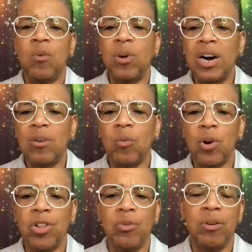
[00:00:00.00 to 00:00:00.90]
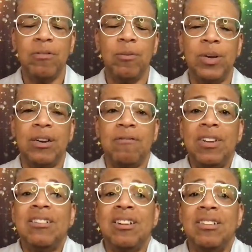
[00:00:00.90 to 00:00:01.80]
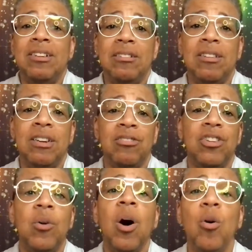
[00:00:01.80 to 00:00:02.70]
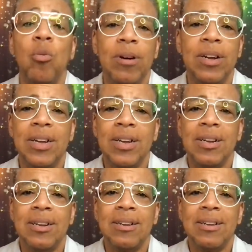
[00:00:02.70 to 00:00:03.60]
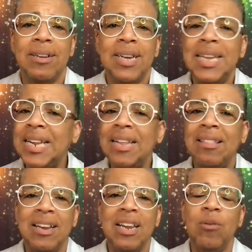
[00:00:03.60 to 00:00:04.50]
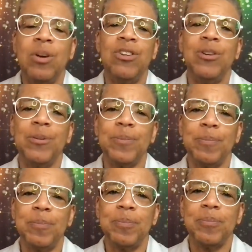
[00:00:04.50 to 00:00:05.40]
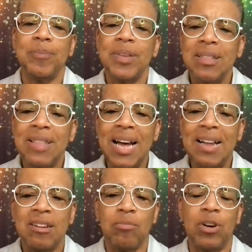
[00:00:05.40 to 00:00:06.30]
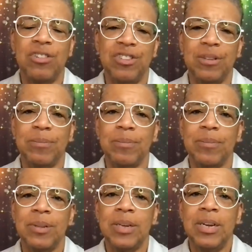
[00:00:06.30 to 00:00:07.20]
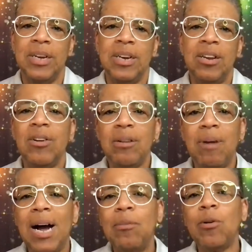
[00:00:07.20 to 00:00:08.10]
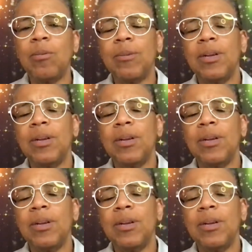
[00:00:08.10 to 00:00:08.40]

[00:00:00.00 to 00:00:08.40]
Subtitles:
we're unworthy. We convince ourselves that there's no hope in anything that we do. That's depression. You know, in the Bible,